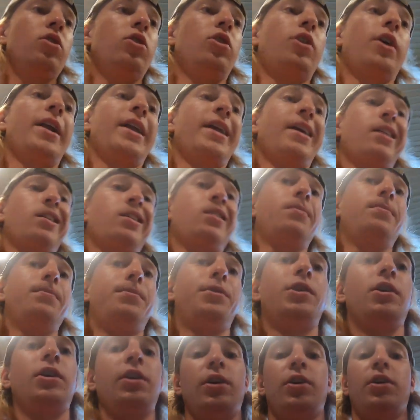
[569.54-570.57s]
let it
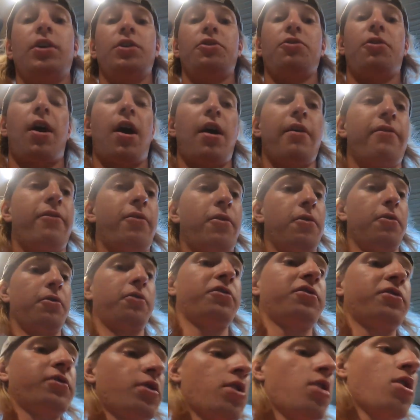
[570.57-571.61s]
completely dry
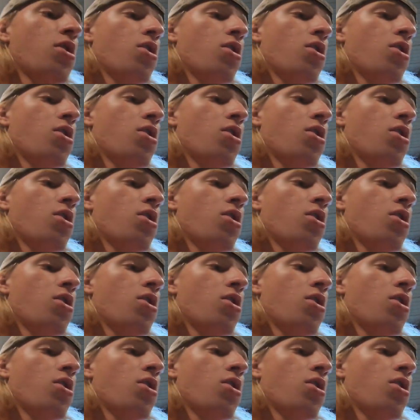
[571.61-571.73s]
first.